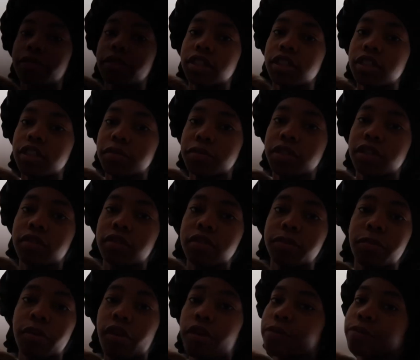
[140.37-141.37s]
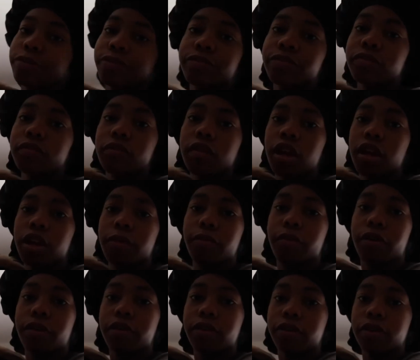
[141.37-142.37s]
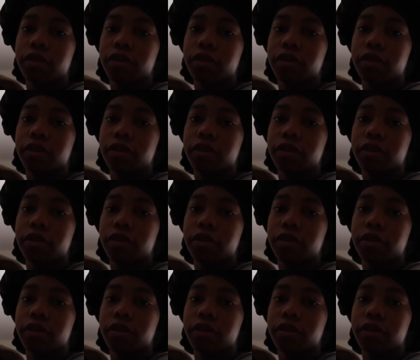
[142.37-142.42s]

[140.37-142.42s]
He used to be so small. Not anymore.